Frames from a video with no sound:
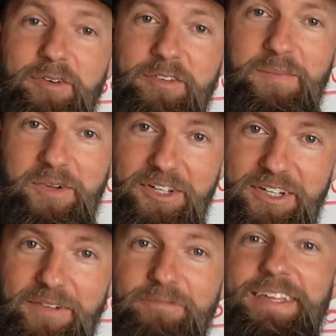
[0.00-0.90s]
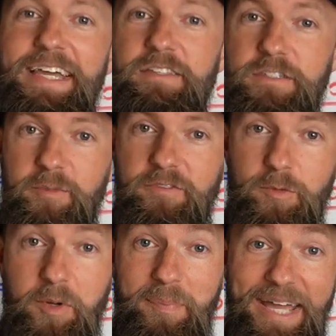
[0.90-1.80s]
of them are good and some of
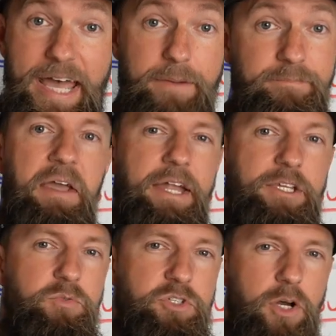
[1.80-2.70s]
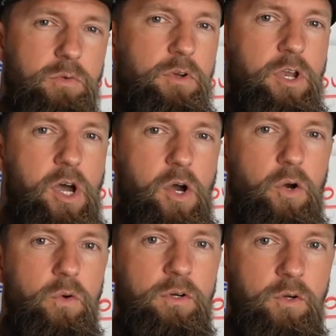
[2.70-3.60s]
them are bad. And you don't
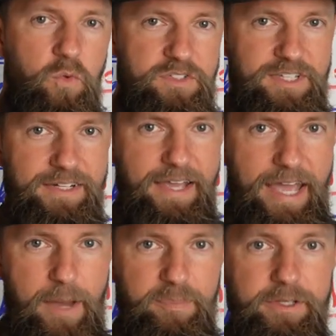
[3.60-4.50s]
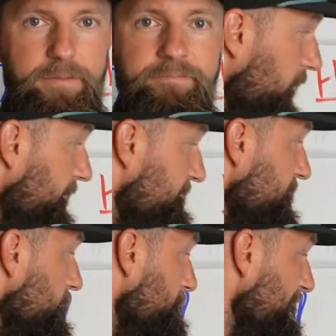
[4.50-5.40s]
know what's going to happen
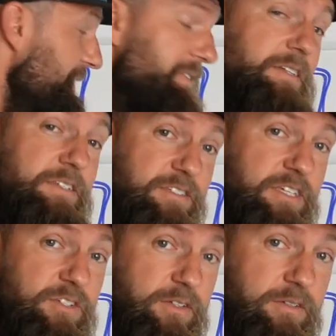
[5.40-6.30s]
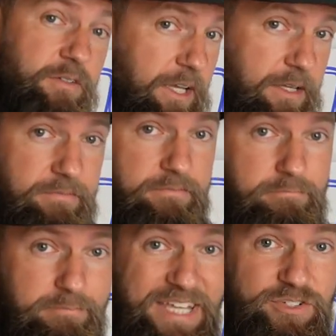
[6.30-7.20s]
until you make the decision and
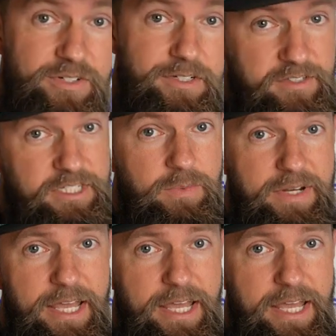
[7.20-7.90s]
measure it and see what